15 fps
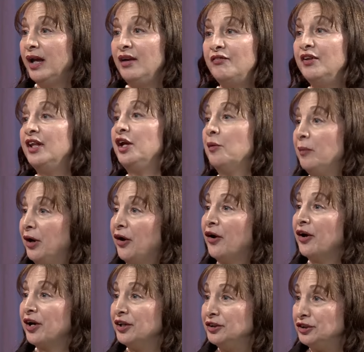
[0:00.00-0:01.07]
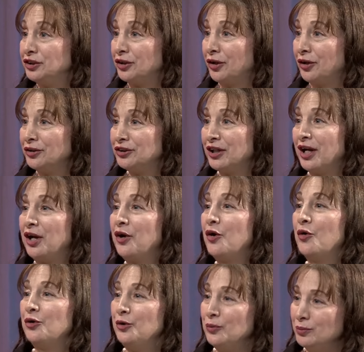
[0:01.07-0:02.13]
even the American church? And I
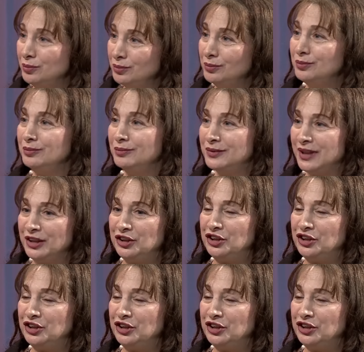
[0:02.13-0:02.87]
know you said